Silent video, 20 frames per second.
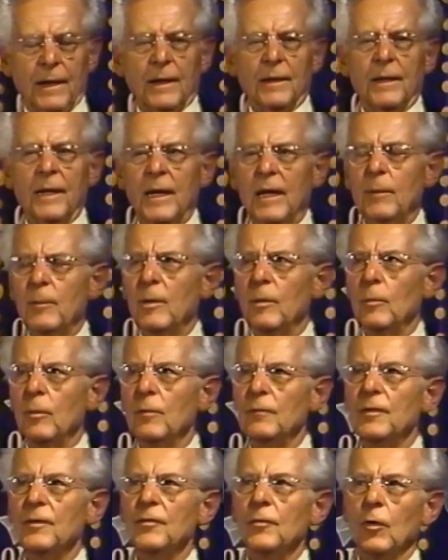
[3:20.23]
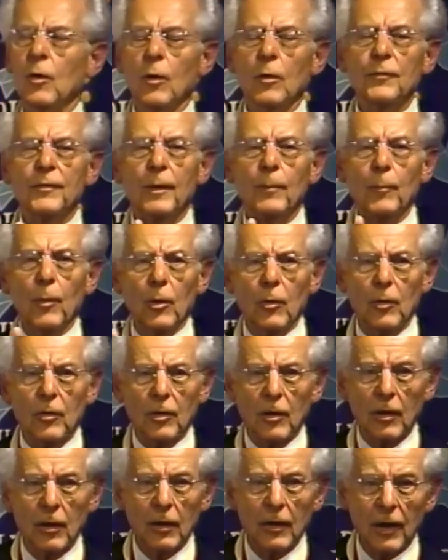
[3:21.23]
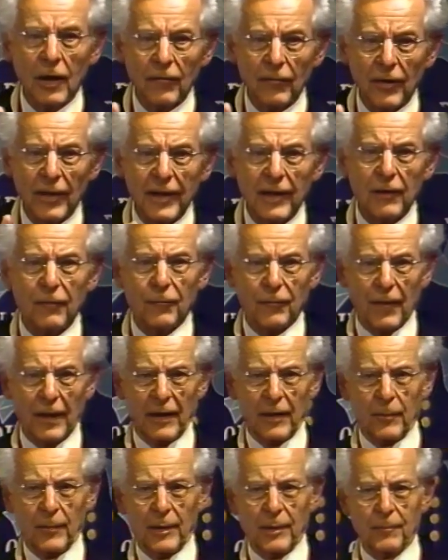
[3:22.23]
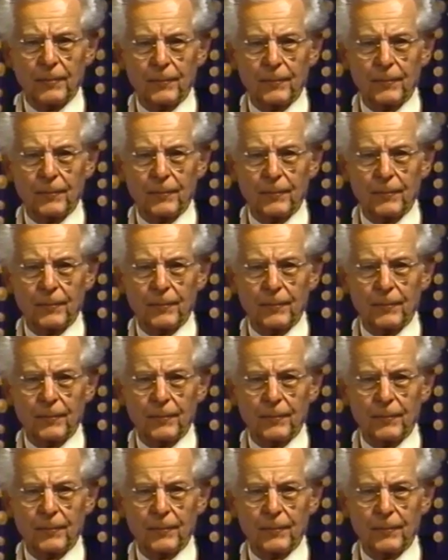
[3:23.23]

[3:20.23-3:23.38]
The name of the movie is called The Miracle of Our Lady of Fatima.